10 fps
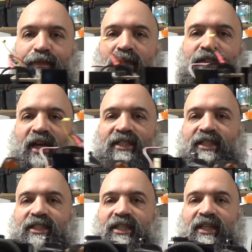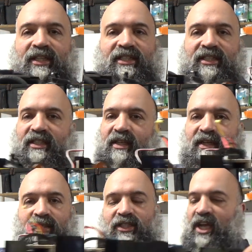As you guys can see, this is
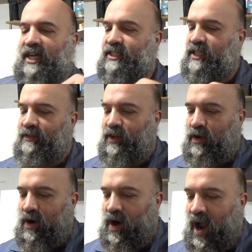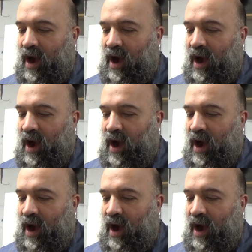the chassis of the car.